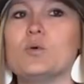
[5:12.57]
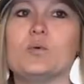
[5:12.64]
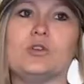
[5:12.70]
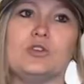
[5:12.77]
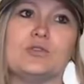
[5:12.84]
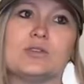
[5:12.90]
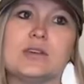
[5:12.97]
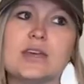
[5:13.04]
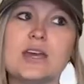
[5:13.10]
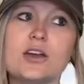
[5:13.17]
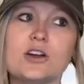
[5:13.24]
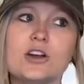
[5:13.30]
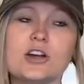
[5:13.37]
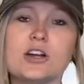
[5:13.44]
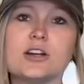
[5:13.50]
When you
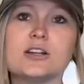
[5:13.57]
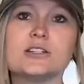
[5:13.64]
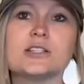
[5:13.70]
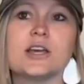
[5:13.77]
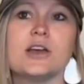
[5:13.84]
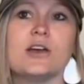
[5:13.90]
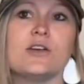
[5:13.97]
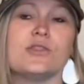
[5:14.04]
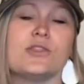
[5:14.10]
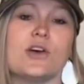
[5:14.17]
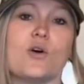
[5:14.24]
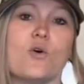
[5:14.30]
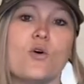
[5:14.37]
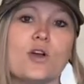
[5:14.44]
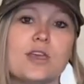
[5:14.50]
get hurt,
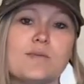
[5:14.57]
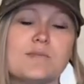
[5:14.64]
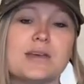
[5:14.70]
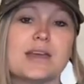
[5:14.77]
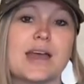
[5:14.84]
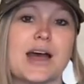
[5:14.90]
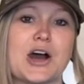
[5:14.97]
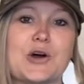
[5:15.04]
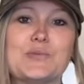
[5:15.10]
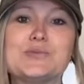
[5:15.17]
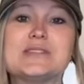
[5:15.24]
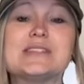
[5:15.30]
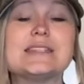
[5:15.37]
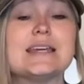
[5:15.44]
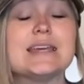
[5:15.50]
the ointment
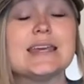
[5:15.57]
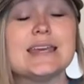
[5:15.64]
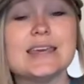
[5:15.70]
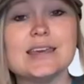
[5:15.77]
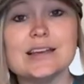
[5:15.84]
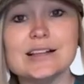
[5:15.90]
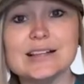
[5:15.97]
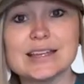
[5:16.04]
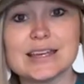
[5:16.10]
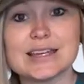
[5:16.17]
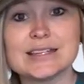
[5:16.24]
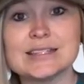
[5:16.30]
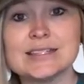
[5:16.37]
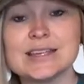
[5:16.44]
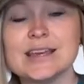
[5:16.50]
helps to heal
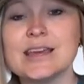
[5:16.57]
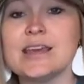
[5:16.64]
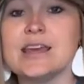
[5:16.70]
it.